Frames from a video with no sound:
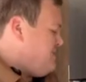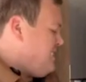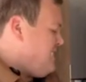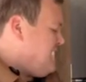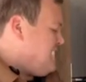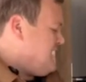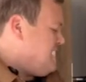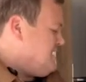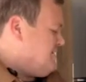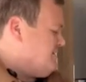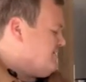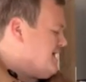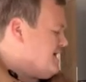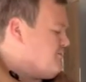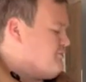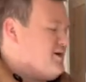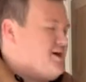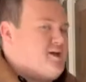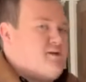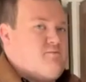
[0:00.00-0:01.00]
And that
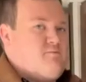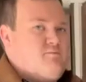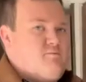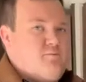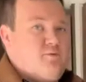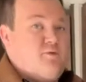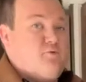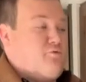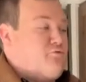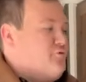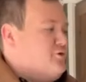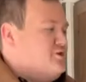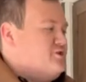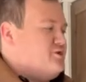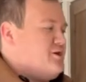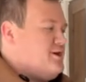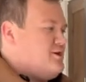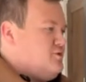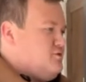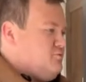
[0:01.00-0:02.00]
way the
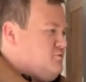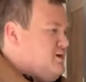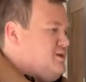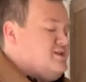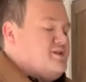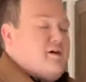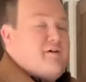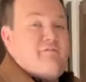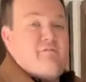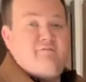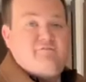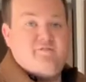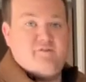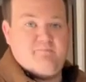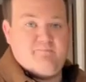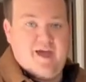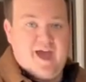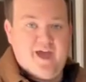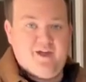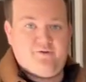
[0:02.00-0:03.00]
refrigerator runs off of your
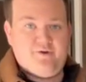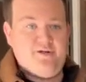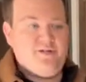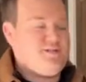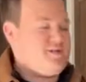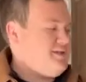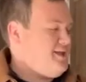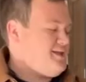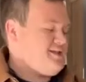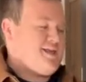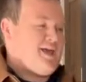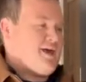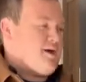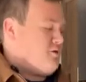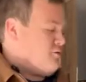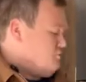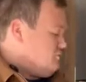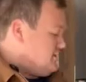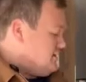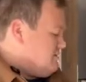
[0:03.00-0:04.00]
battery. So that's
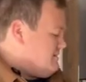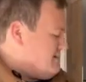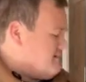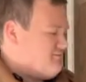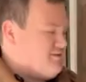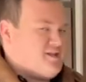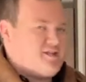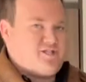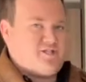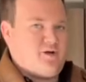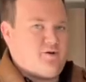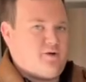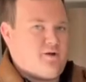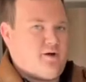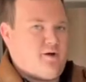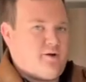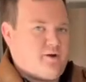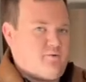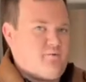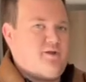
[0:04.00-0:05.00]
how, when you have this turned
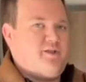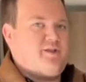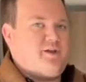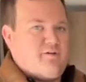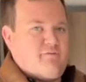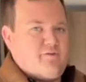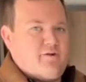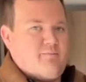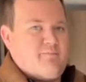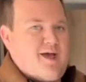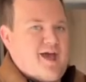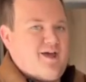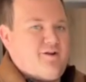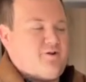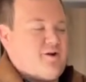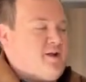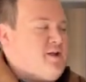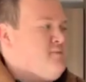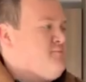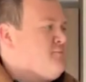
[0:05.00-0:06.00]
on, it runs off your
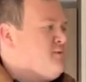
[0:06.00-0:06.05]
battery.